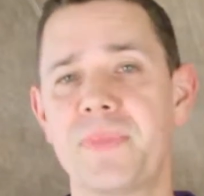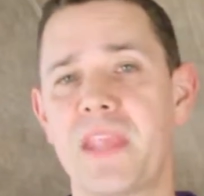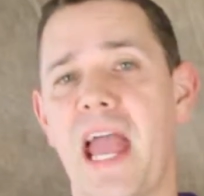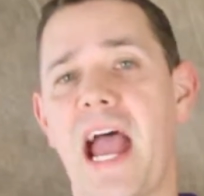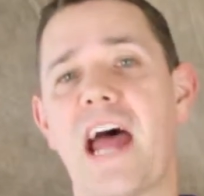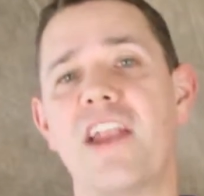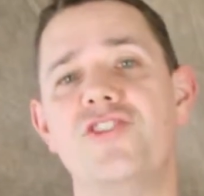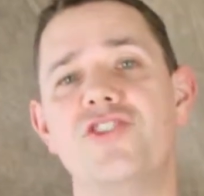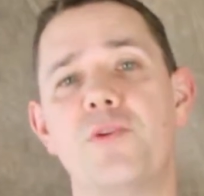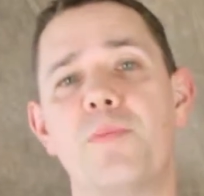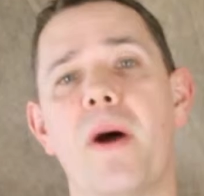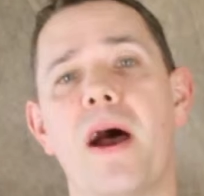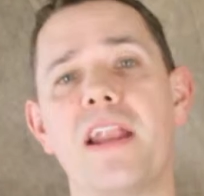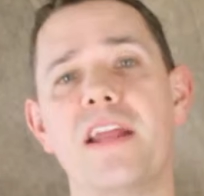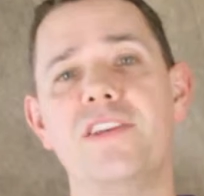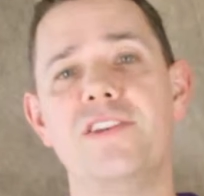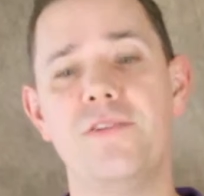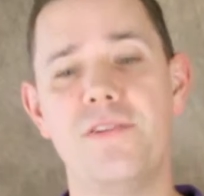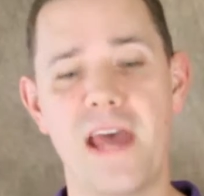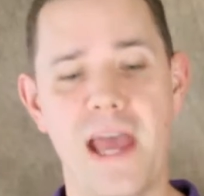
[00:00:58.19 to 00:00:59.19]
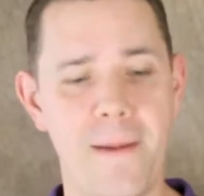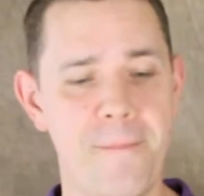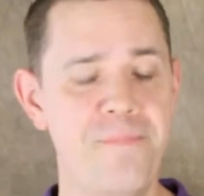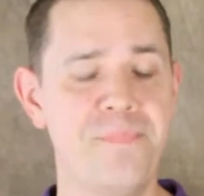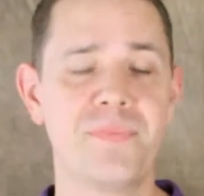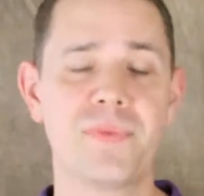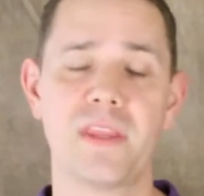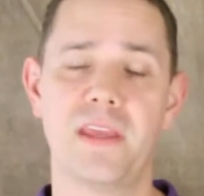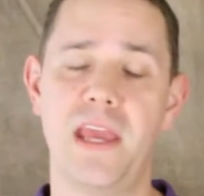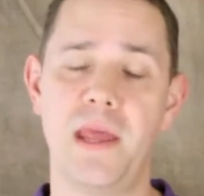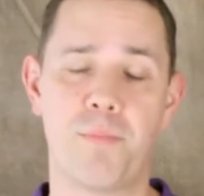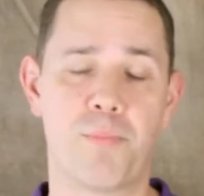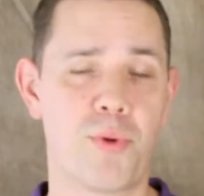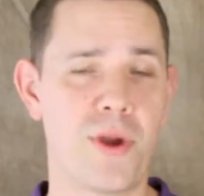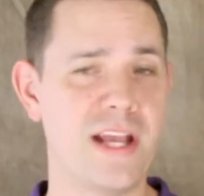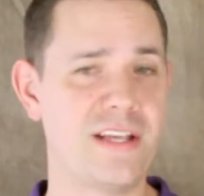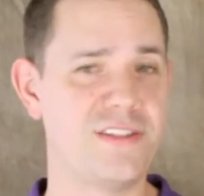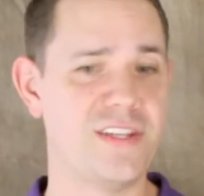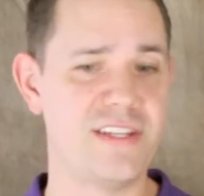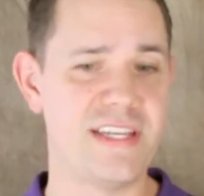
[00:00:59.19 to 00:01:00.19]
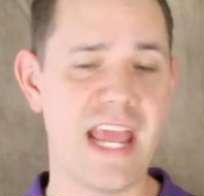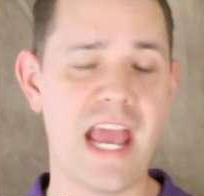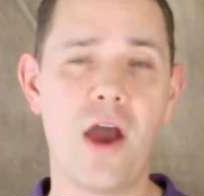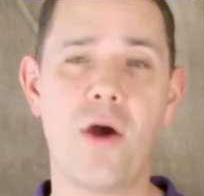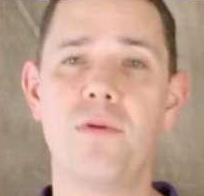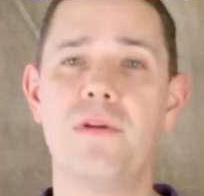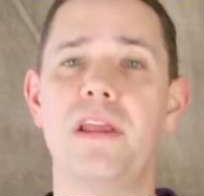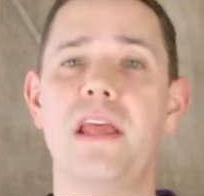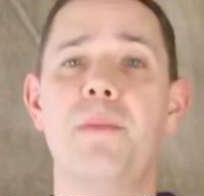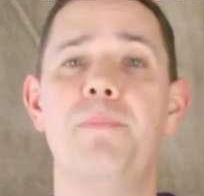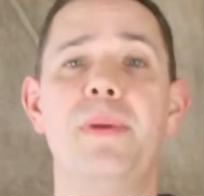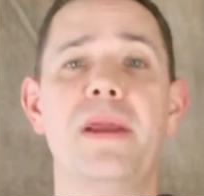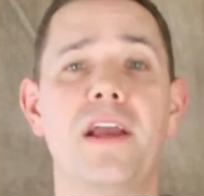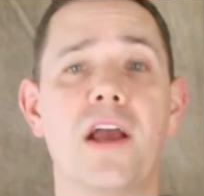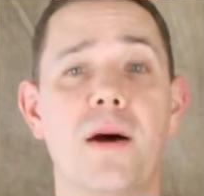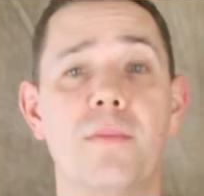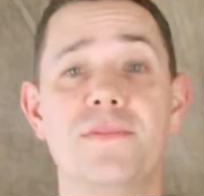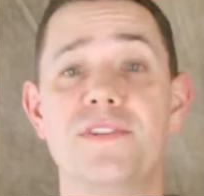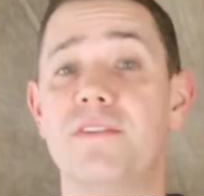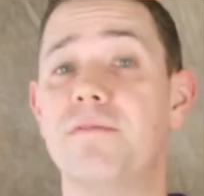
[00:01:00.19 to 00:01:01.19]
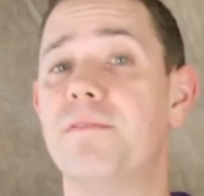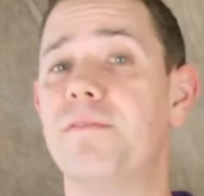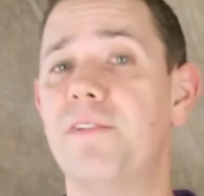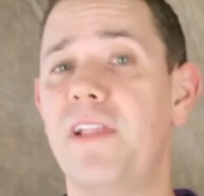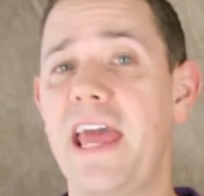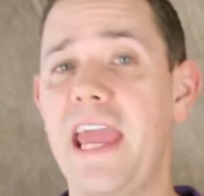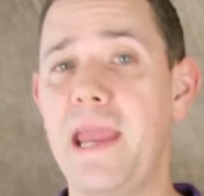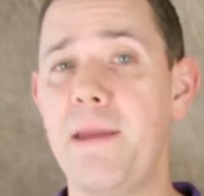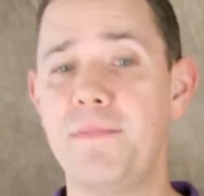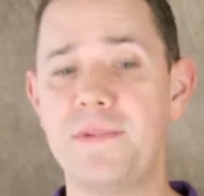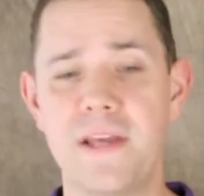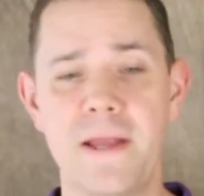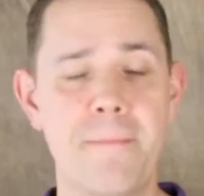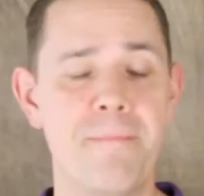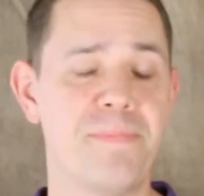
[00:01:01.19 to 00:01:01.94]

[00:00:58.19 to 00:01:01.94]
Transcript: How does your body do that? It breaks it down, it becomes inflamed.